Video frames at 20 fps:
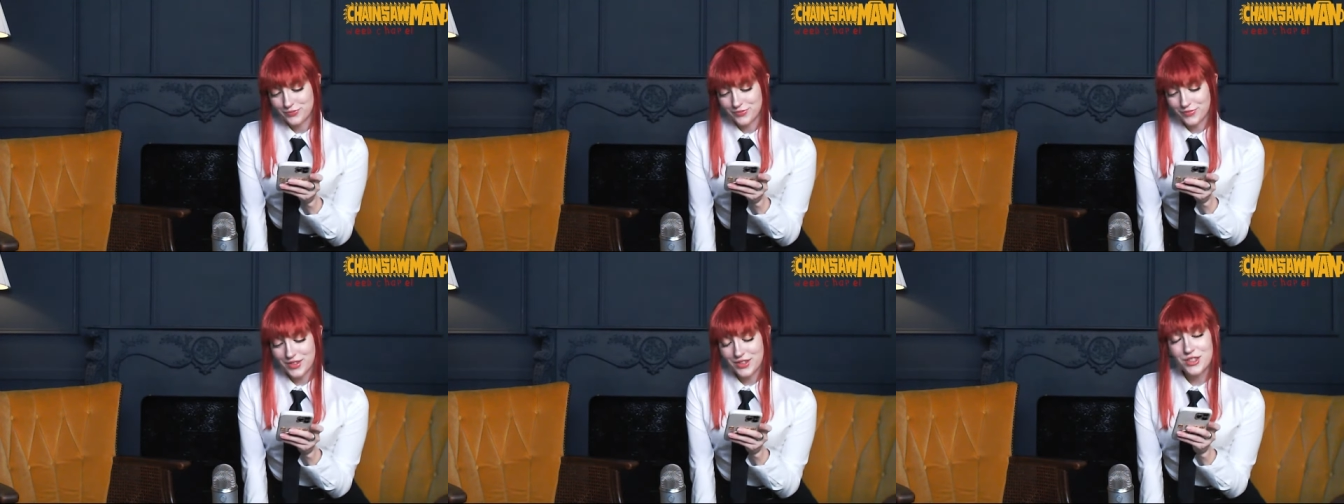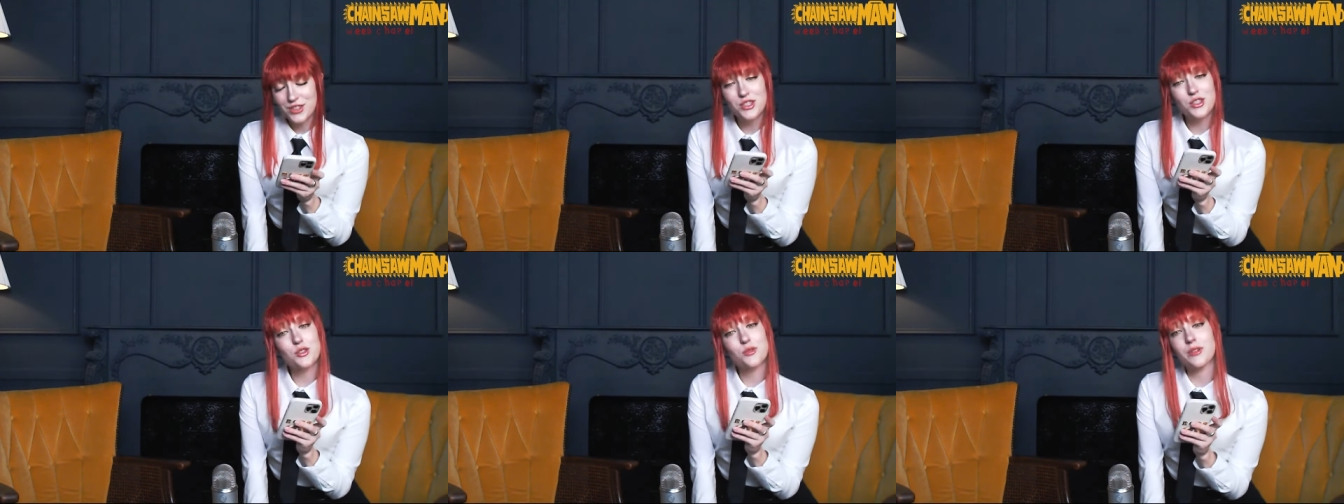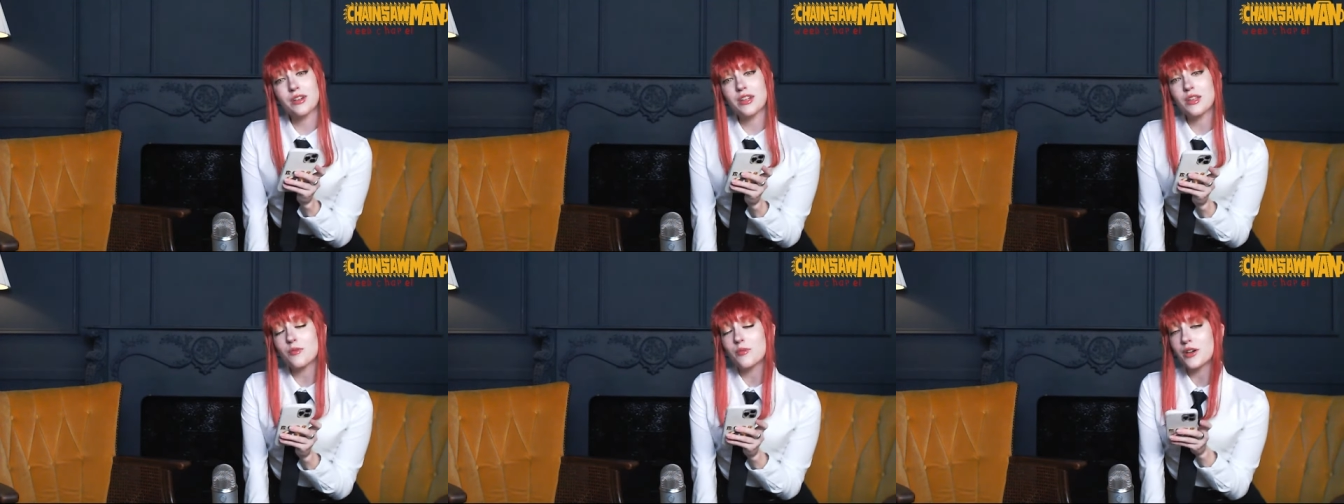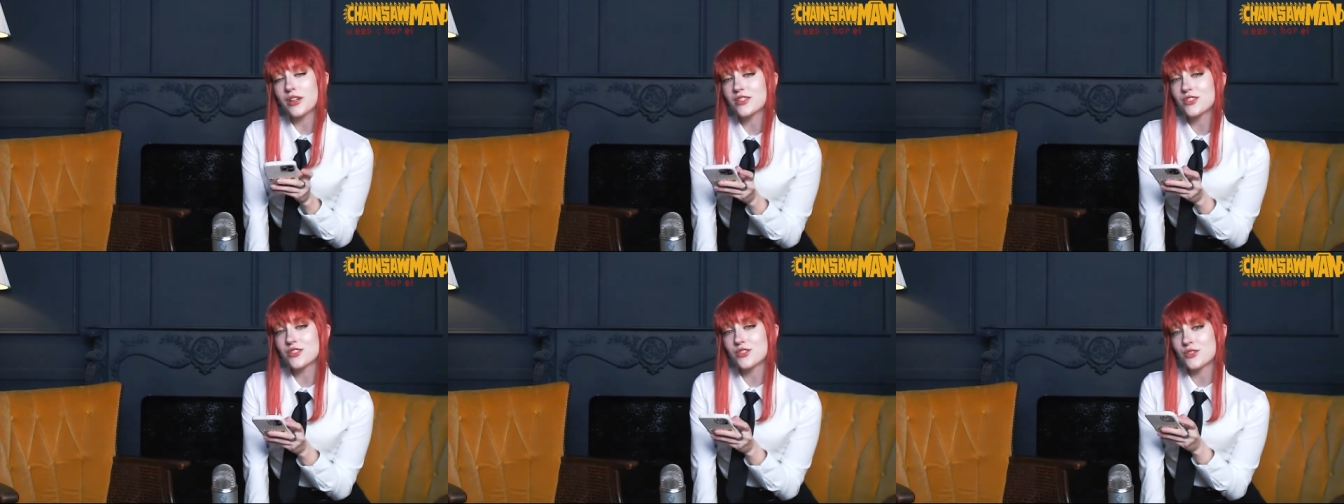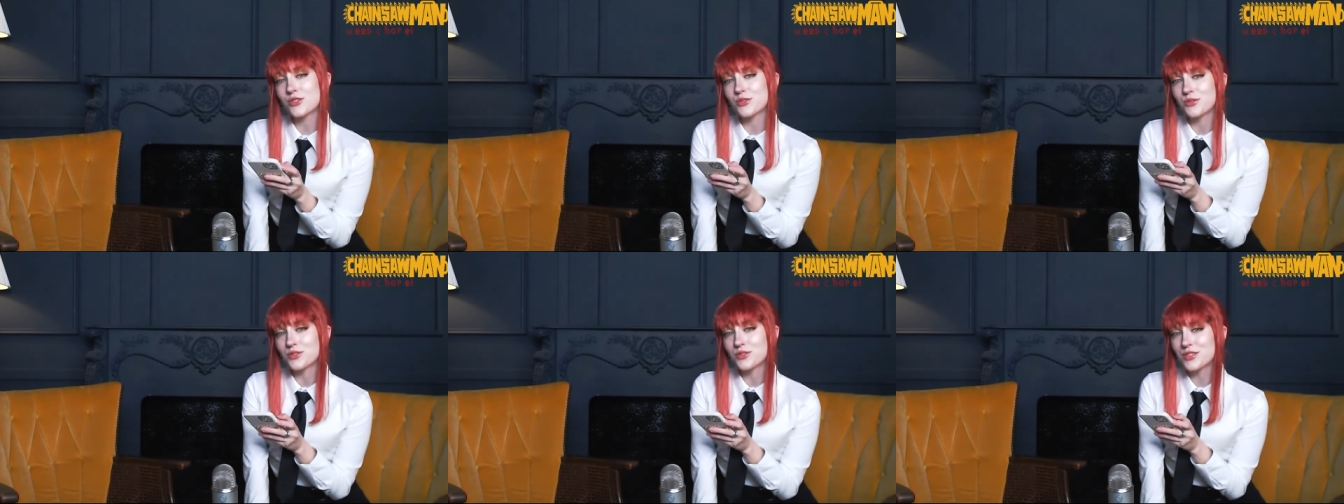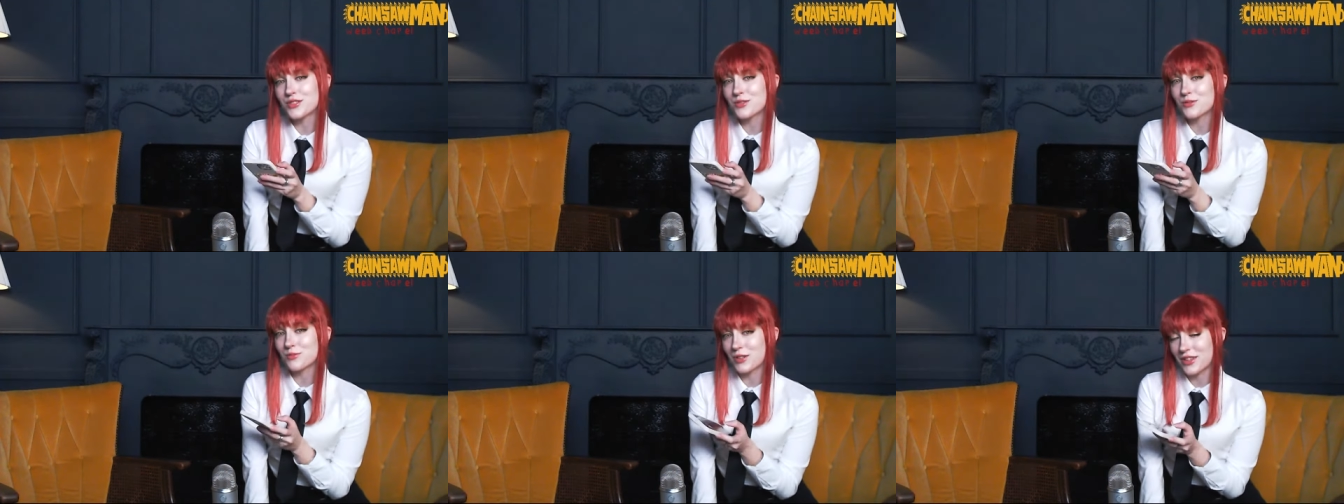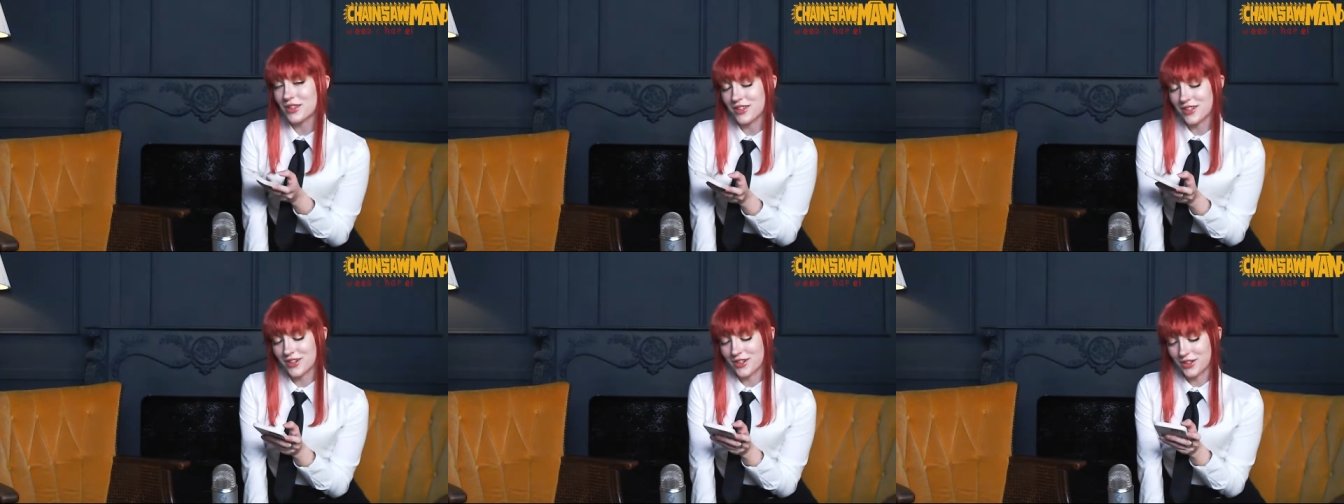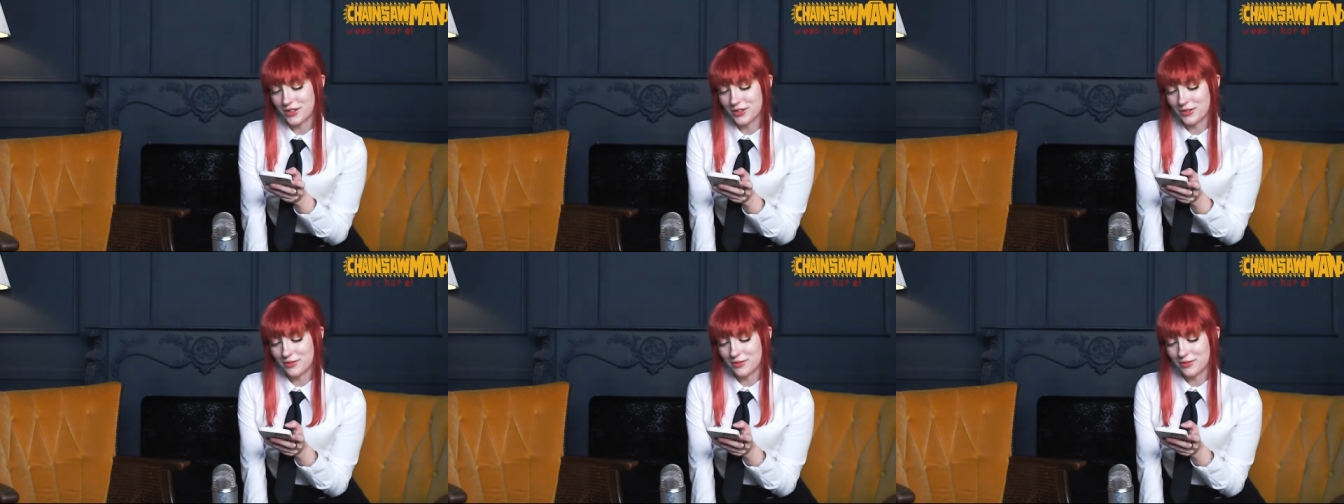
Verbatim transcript: It's 21 juice with our...